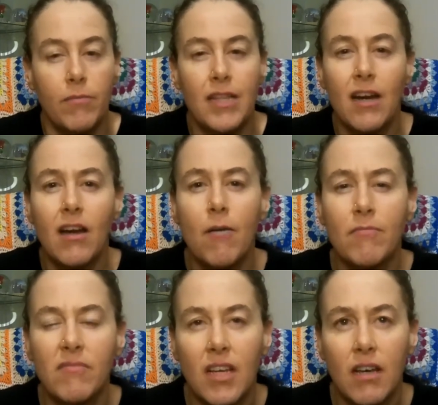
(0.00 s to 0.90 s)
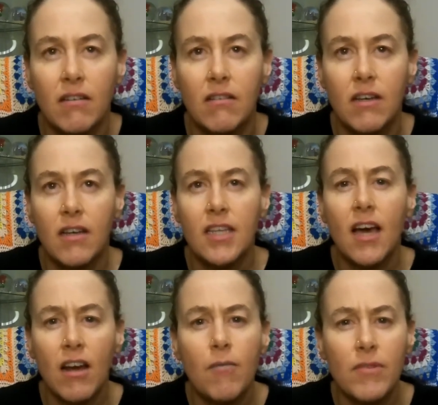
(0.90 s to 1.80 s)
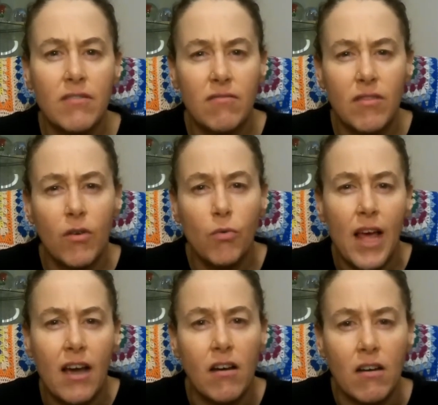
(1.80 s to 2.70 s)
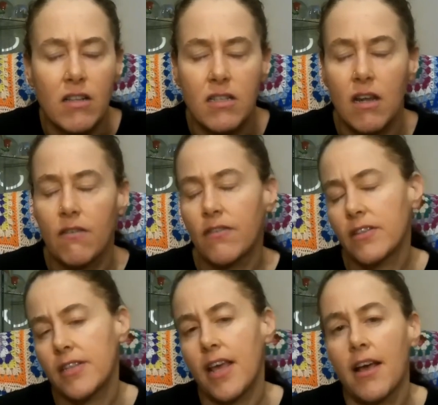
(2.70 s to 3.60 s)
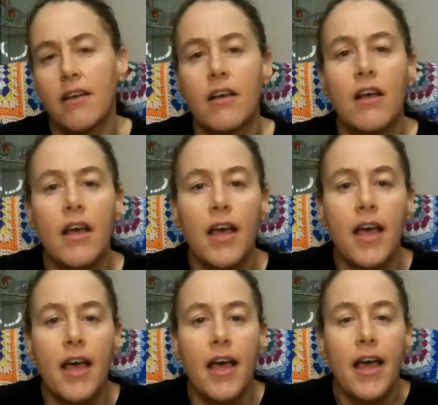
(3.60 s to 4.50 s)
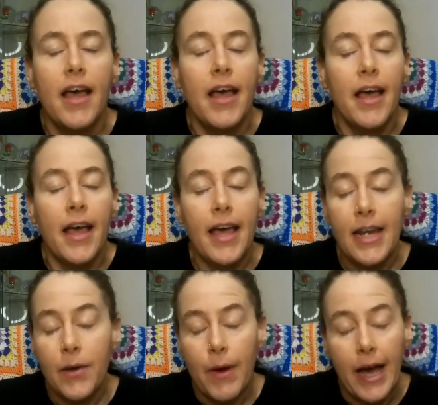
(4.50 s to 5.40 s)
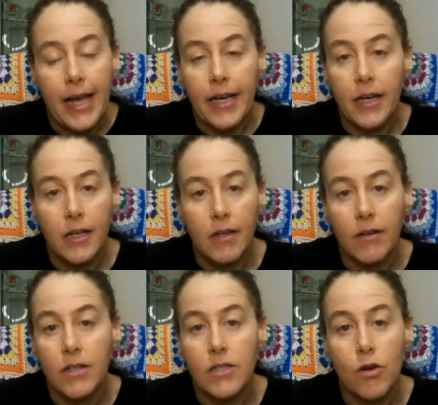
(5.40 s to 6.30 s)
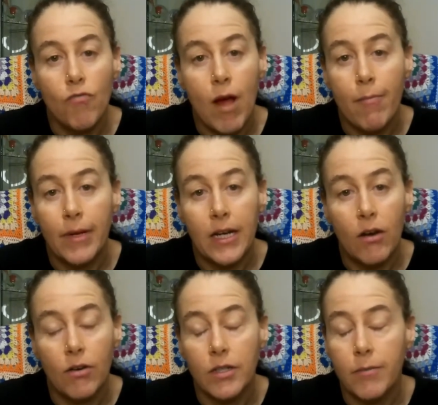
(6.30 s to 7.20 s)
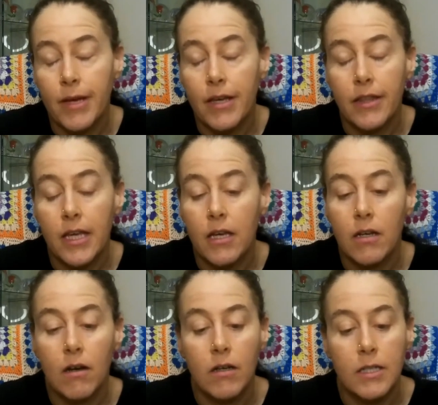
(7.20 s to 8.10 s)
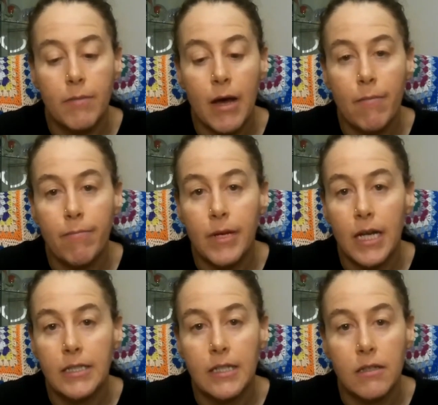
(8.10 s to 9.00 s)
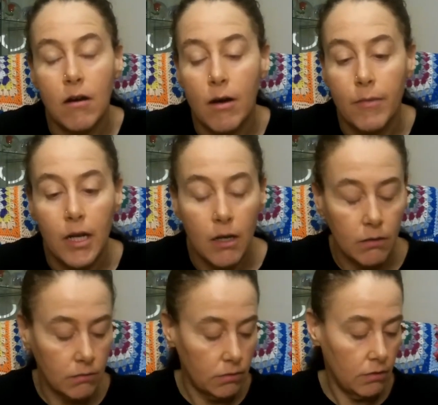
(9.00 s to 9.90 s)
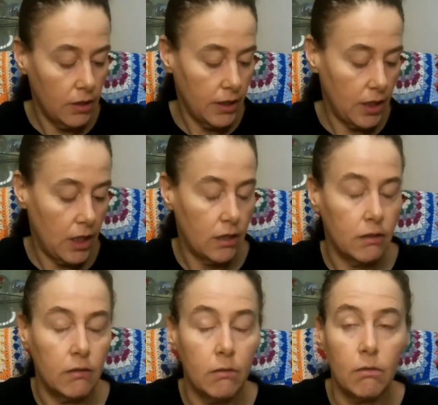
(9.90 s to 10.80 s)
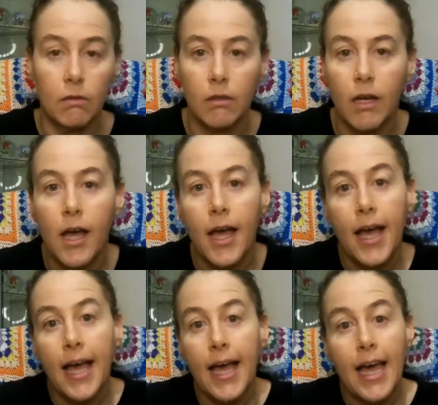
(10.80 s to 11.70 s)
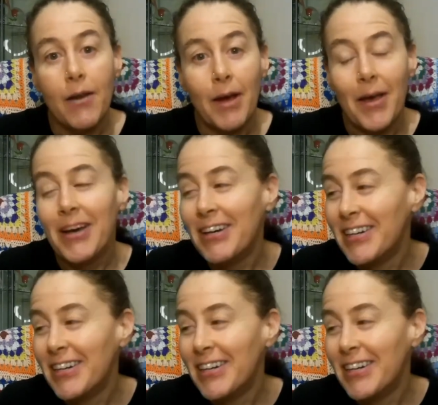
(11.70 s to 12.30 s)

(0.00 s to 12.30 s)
But then I like, yeah, I like me all that kind of stuff. Yeah. Anyway, I'm gonna stop rambling on because I bet you're thinking, oh, it's about bloody time, isn't it? Oh, okay. Oh. Anyway.